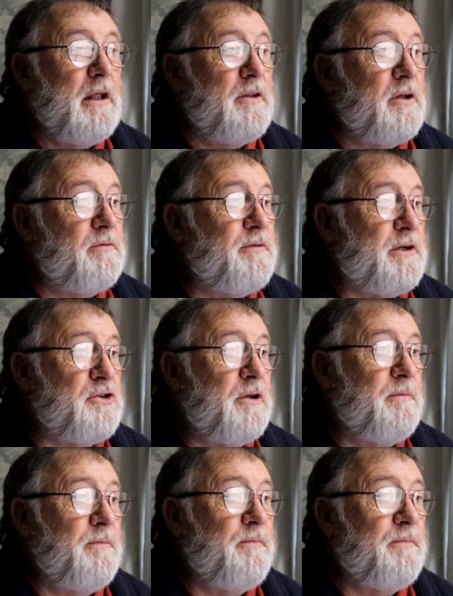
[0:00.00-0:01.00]

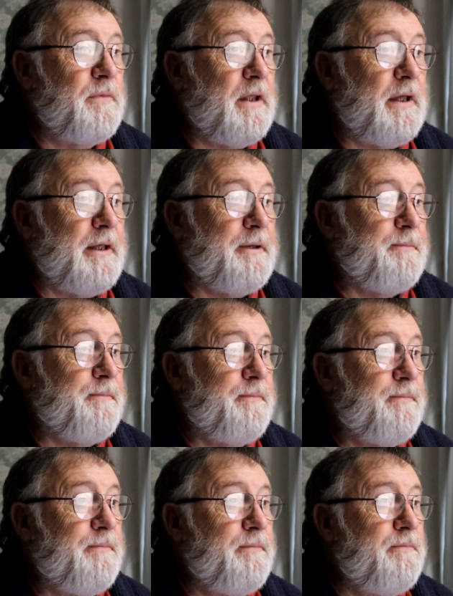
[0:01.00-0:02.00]
Non-fiction,
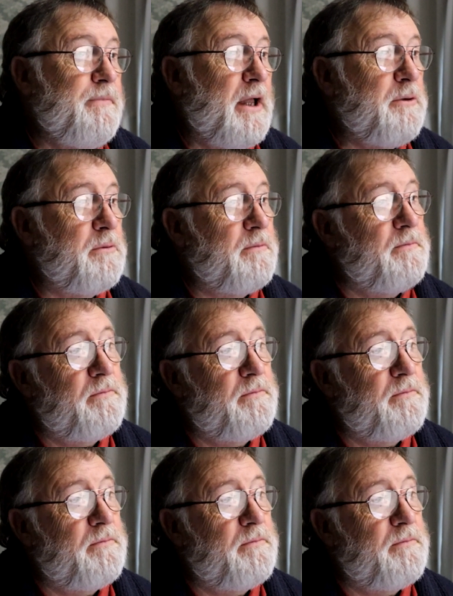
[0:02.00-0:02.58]
no,